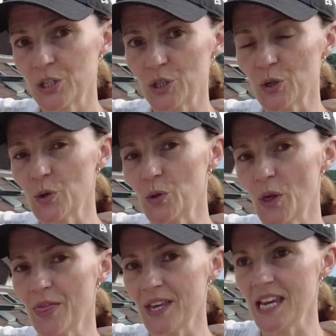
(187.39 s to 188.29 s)
to
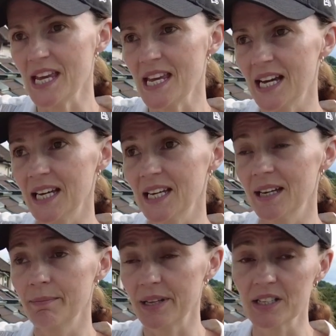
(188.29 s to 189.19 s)
the uh,
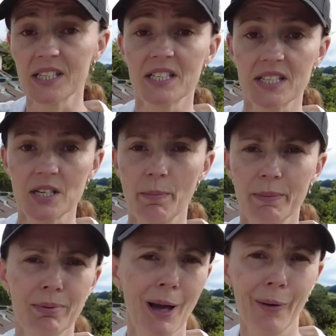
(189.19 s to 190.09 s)
building to stop
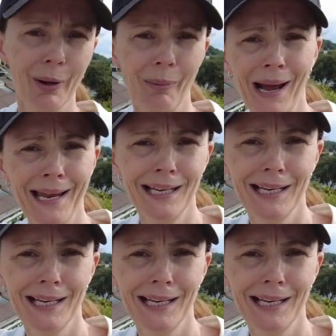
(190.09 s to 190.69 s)
it blowing away.